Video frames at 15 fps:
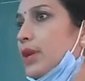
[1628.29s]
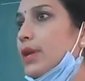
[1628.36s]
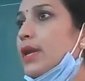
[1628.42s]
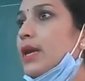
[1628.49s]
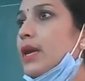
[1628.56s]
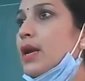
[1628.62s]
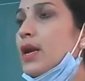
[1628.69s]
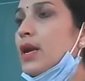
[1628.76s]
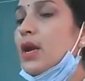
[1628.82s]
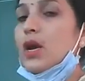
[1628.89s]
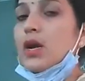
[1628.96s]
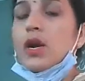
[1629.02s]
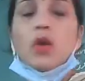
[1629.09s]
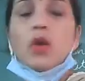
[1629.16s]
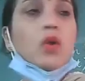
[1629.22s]
Clear?
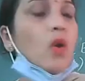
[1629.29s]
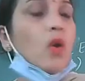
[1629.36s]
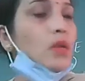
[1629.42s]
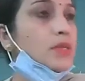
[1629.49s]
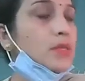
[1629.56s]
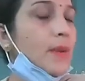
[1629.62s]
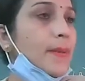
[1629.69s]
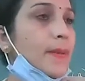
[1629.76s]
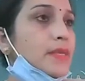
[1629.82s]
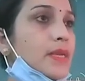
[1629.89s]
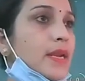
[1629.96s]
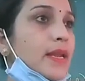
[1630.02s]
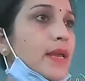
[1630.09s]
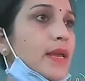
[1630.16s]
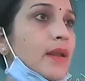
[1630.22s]
Now the concept is
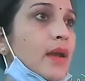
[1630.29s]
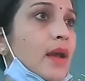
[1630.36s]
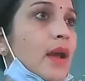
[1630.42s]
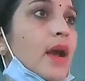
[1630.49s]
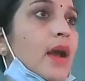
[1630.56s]
clear.